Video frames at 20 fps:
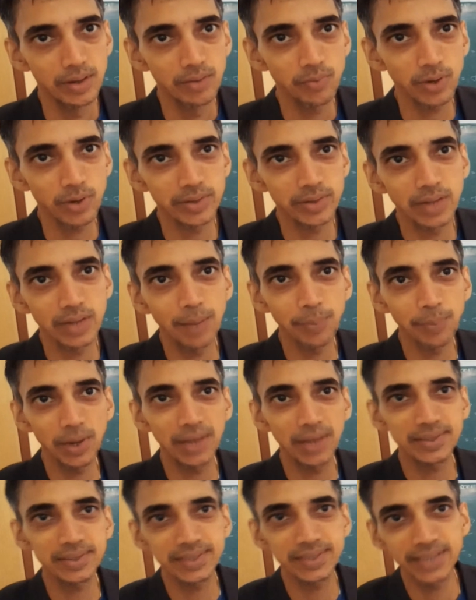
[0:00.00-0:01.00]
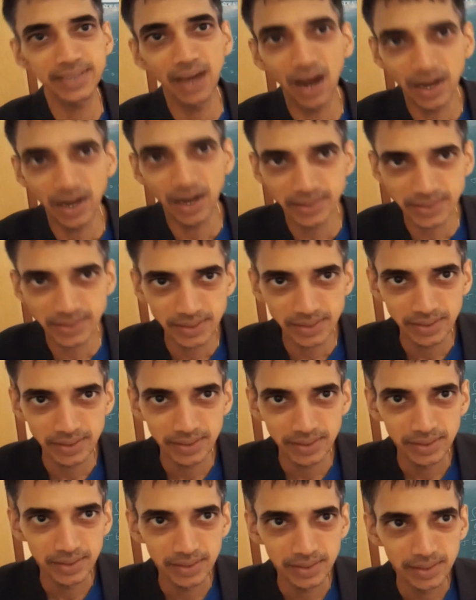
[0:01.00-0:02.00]
For example, SCRs,
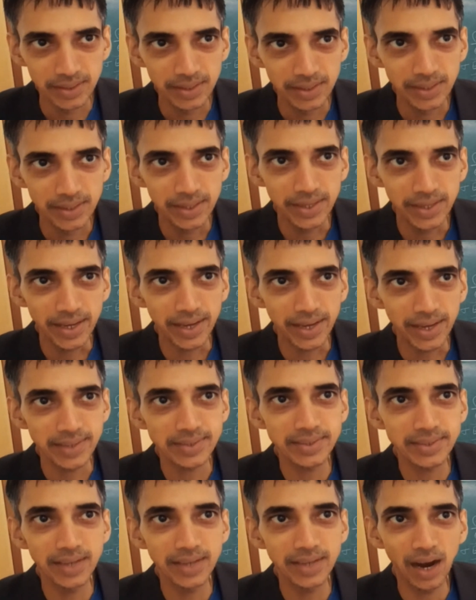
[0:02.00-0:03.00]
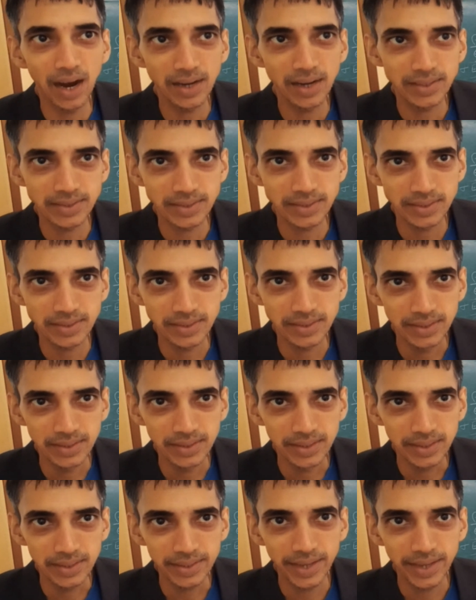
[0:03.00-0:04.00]

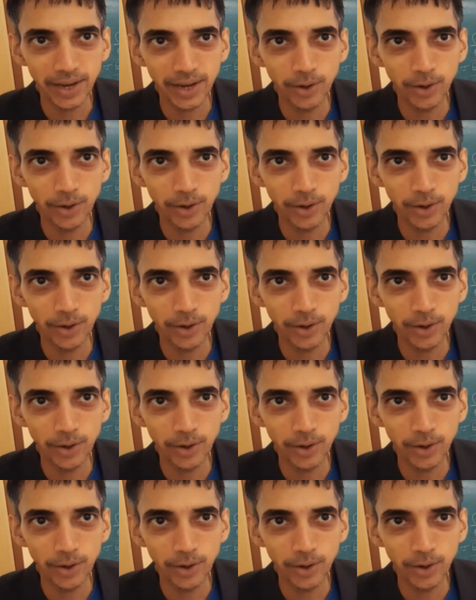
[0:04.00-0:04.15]
they